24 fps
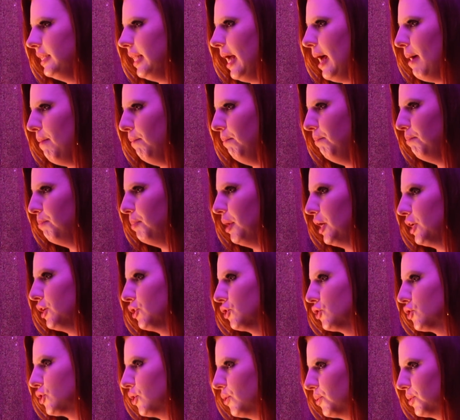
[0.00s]
them, but
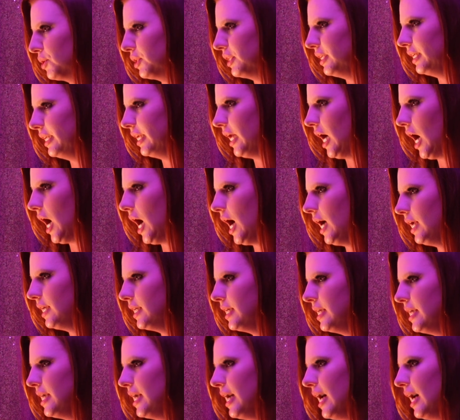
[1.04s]
you're totally not.
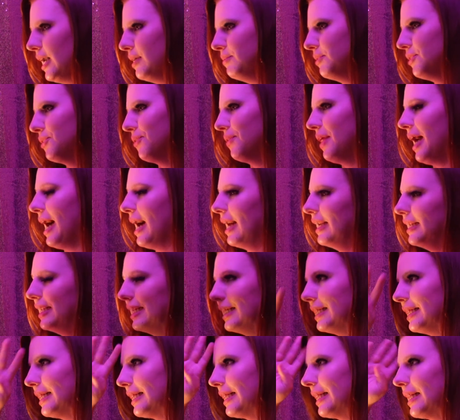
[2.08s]
So that
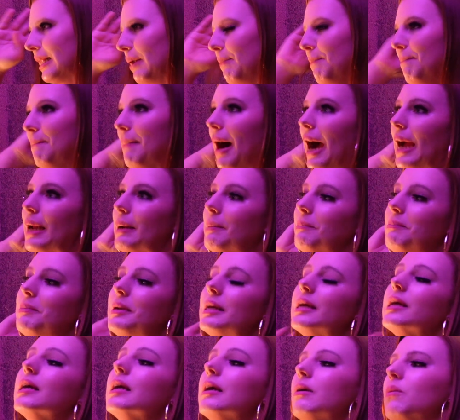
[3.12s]
might
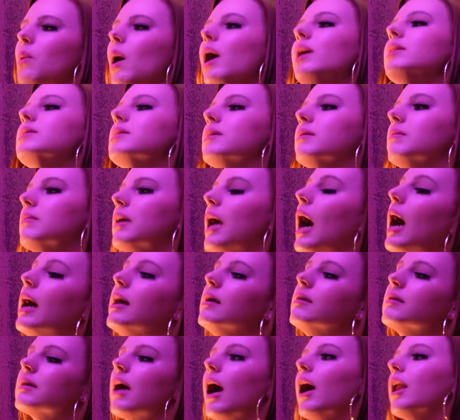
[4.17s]
be why some
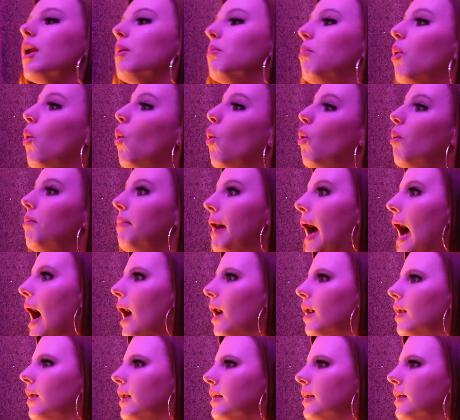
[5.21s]
guys kind of pull back